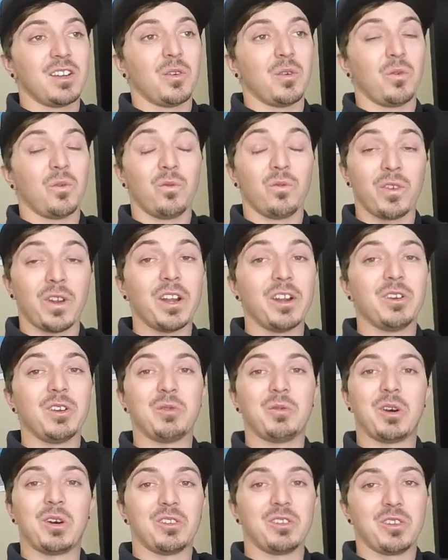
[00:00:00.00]
very
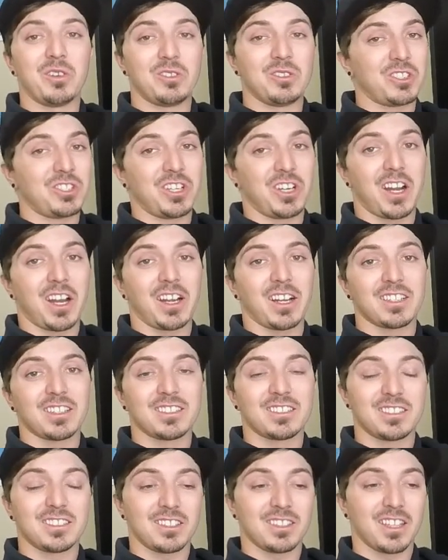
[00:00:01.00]
well-known
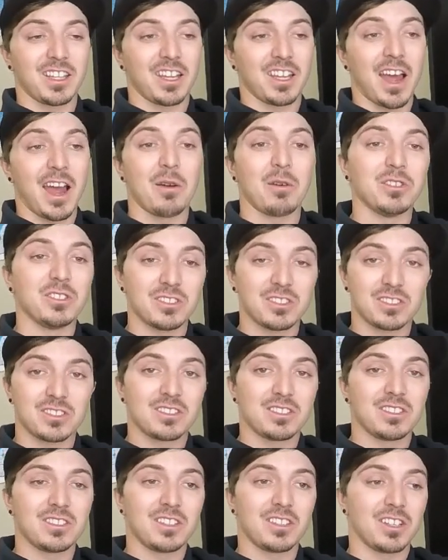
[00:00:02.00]
tracks that I
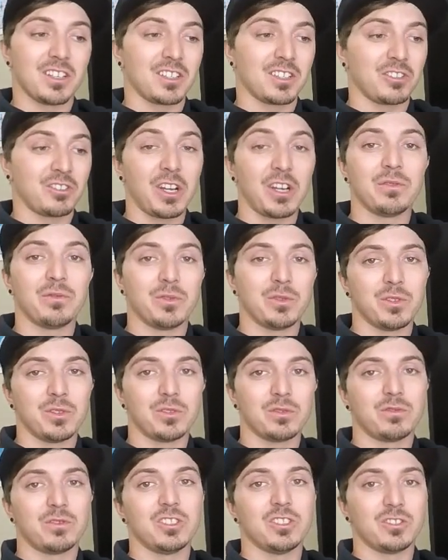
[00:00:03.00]
was
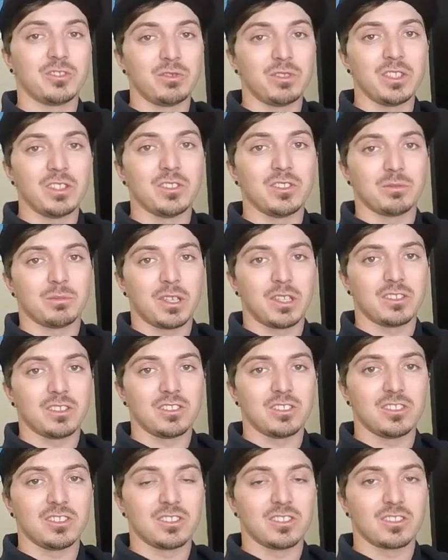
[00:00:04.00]
grateful for just reading those
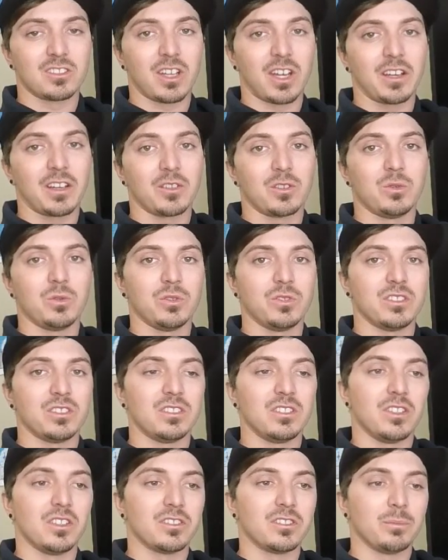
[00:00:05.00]
messages. It's kind of cool to
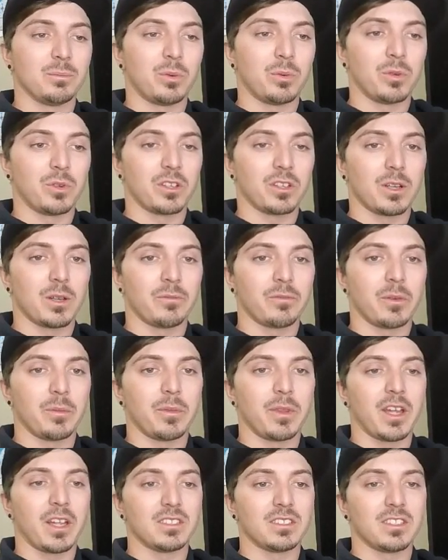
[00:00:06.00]
see the support come from
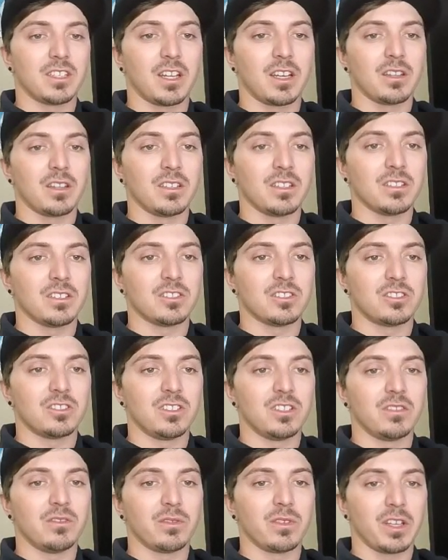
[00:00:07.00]
that side of the
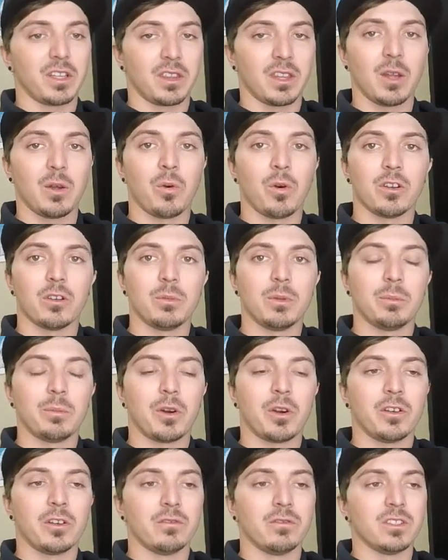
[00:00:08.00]
industry of like they want to be
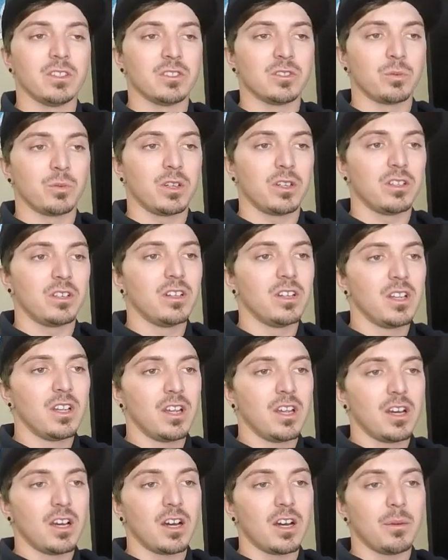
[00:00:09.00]
part of it as well.
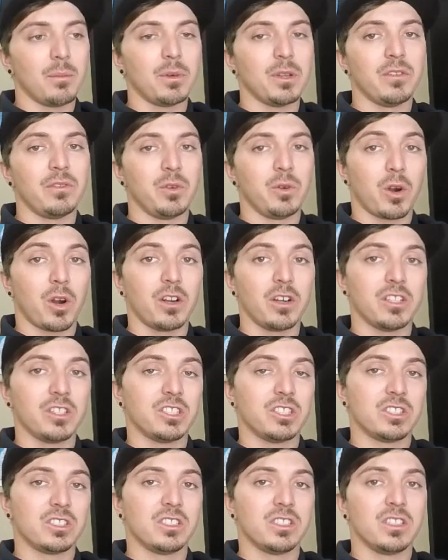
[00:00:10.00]
But if you are
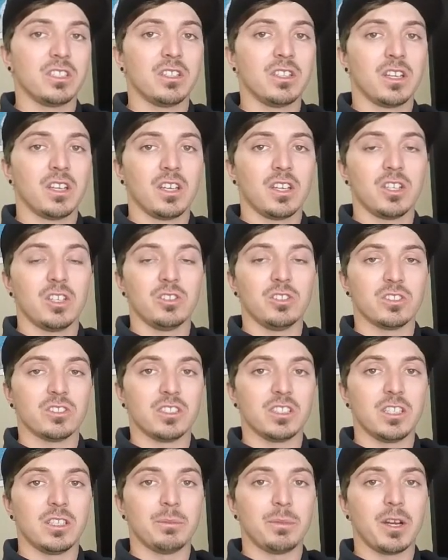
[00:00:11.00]
interested, you
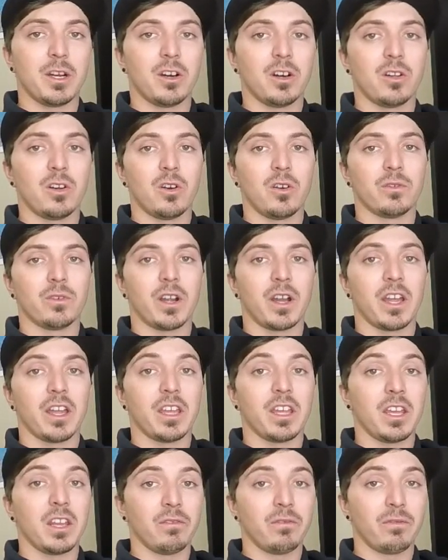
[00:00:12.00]
just email over at
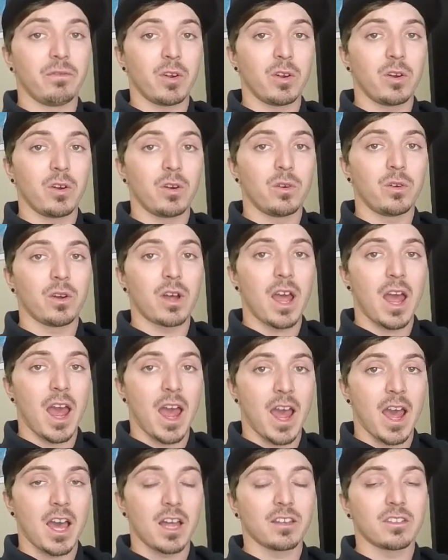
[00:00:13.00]

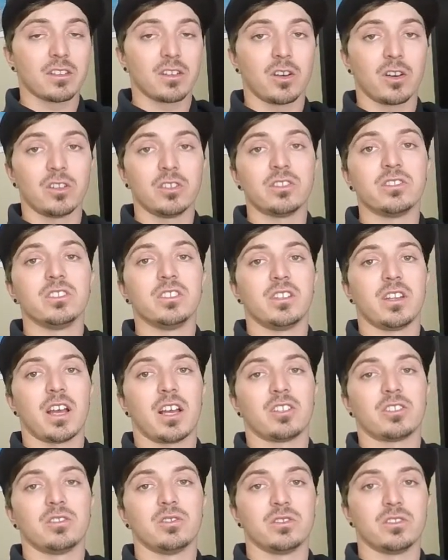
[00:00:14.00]

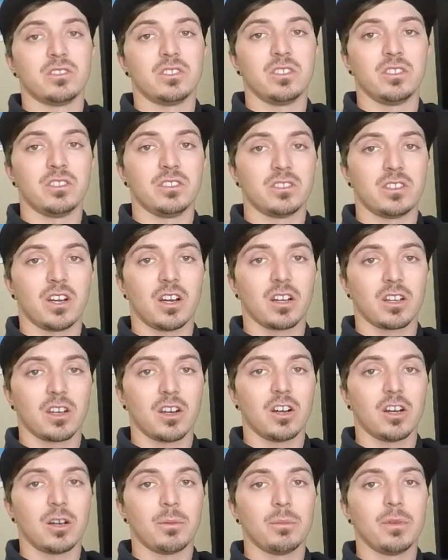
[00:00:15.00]

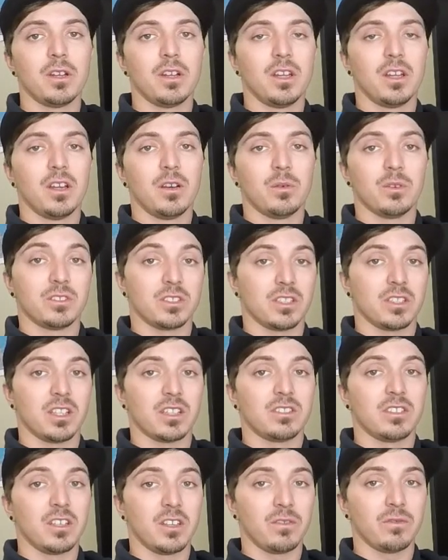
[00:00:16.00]
info@rcnationalseries.com. Once again,
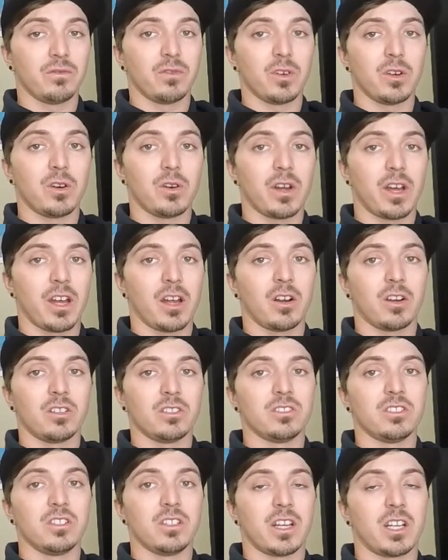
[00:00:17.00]
that's
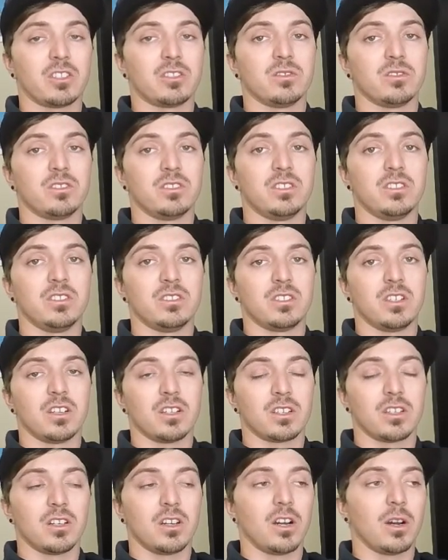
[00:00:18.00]

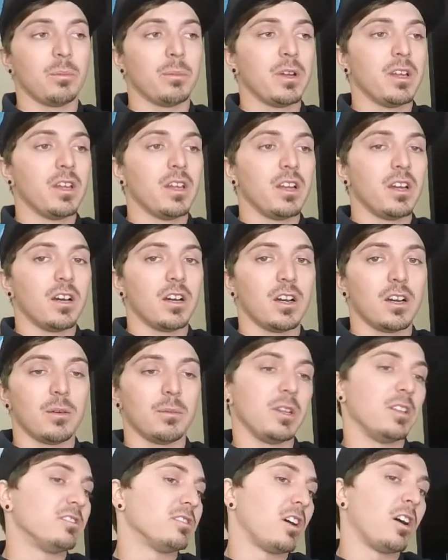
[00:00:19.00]
info@rcnationalseries.com.
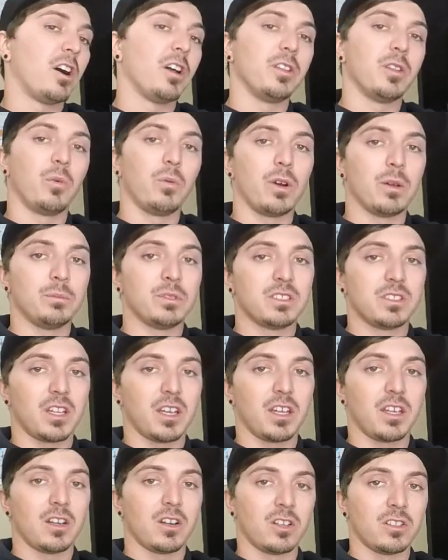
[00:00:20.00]
It's on the
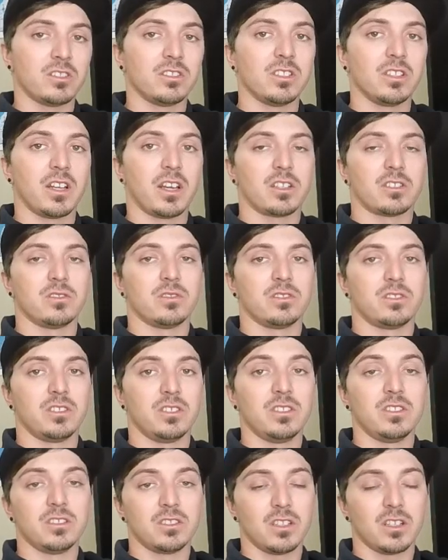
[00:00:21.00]
website
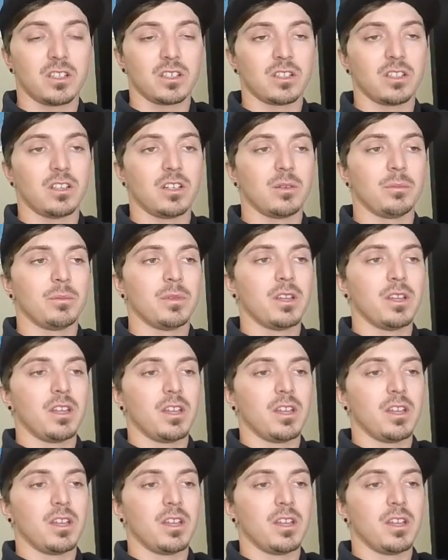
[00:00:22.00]
rcnationalseries.com.